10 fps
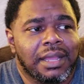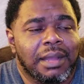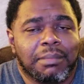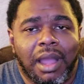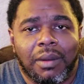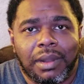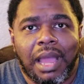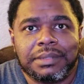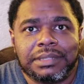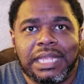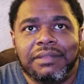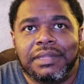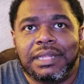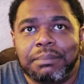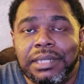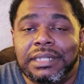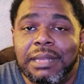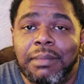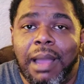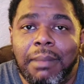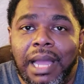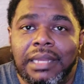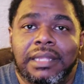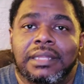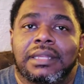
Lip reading: about what I was even putting in my body.